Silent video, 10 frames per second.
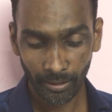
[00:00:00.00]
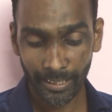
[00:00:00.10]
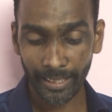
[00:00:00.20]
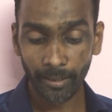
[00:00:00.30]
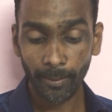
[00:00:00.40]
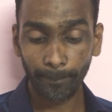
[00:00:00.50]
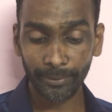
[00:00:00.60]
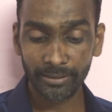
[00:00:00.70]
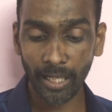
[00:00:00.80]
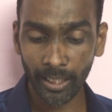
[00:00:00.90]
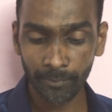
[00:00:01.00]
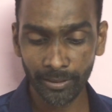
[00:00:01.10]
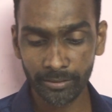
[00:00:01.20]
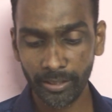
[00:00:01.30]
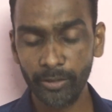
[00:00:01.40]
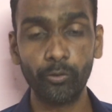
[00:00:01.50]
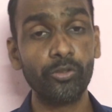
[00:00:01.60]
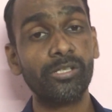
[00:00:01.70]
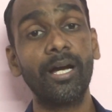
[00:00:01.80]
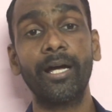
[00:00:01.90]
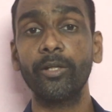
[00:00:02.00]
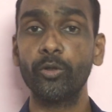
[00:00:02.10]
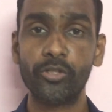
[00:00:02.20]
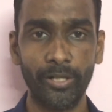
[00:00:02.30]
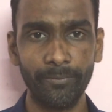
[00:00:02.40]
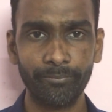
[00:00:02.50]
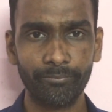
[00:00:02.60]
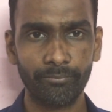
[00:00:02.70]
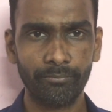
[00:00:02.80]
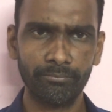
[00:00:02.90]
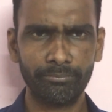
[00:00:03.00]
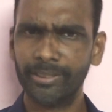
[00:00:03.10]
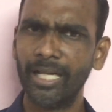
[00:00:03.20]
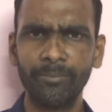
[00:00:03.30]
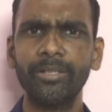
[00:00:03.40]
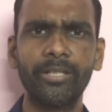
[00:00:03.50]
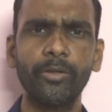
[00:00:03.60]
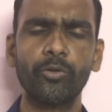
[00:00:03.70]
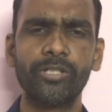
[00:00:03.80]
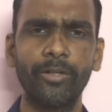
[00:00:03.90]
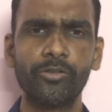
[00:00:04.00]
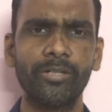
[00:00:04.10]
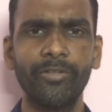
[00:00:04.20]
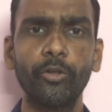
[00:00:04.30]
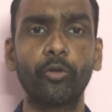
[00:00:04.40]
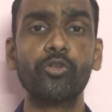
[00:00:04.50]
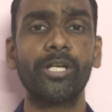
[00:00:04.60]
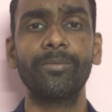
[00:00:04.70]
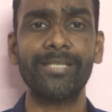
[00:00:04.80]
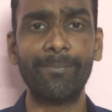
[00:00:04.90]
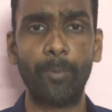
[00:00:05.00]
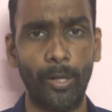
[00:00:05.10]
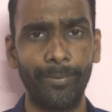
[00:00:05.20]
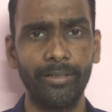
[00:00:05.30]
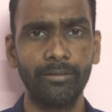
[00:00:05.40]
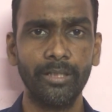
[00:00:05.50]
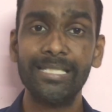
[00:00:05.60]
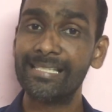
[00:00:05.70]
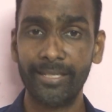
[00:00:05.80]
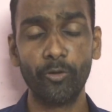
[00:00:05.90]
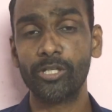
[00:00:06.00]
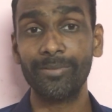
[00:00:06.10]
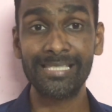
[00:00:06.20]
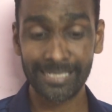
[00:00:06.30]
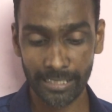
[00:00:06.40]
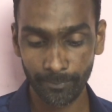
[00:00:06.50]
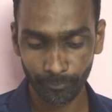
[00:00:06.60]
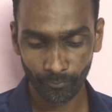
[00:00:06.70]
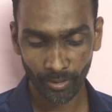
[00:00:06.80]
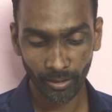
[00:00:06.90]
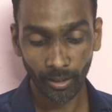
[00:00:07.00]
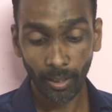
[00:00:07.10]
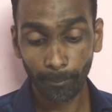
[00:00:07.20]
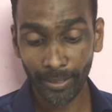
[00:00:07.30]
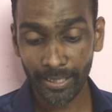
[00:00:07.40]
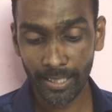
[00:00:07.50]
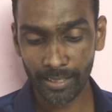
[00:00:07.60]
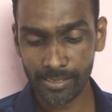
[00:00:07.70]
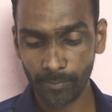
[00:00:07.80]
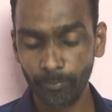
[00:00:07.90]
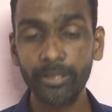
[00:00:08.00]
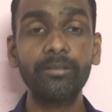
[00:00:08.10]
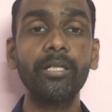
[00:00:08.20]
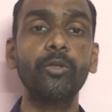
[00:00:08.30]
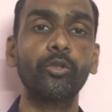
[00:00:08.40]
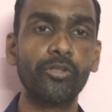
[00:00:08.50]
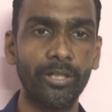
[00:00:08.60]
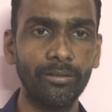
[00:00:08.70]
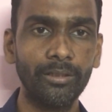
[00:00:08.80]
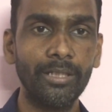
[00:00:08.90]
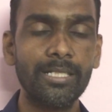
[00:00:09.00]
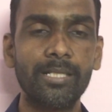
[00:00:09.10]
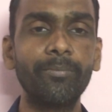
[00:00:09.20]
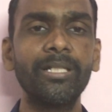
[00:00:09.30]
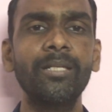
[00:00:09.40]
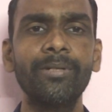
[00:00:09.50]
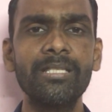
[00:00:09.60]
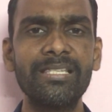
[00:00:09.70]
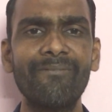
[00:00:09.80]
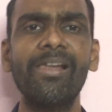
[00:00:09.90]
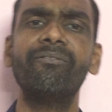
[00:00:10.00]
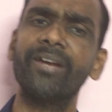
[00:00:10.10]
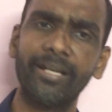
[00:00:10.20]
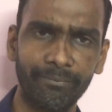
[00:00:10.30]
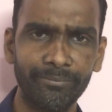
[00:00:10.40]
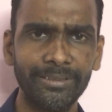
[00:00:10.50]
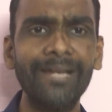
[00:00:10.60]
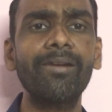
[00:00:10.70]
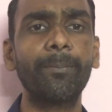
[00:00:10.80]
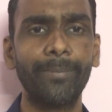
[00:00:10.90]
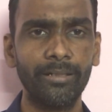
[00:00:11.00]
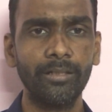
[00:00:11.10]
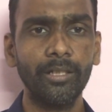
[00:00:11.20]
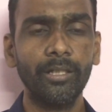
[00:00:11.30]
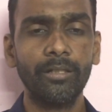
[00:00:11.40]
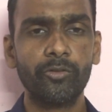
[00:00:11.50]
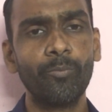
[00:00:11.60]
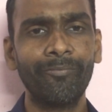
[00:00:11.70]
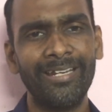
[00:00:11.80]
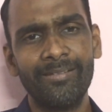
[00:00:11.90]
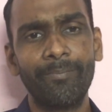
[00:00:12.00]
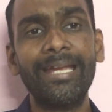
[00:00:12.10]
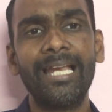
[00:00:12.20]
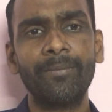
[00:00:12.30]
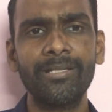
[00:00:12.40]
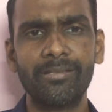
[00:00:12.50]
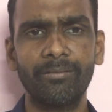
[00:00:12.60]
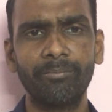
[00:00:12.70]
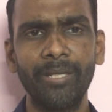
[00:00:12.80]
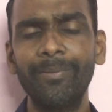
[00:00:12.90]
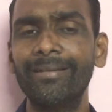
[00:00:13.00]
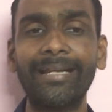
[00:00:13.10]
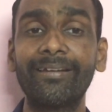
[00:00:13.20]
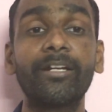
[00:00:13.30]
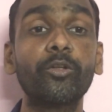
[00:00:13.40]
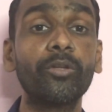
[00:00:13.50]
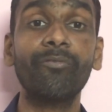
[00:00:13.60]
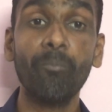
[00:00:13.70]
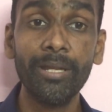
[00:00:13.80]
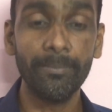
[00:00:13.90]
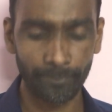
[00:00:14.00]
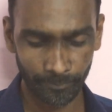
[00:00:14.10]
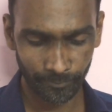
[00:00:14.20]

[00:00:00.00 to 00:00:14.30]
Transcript: like Pradhan Mantri Rozgar Yojana. Pradhan Mantri Rozgar Yojana, we know Rozgar means employment, Yojana means scheme. Mahila Samriddhi Yojana. Samriddhi means welfare, development. So when Mahila means maybe that related to the women.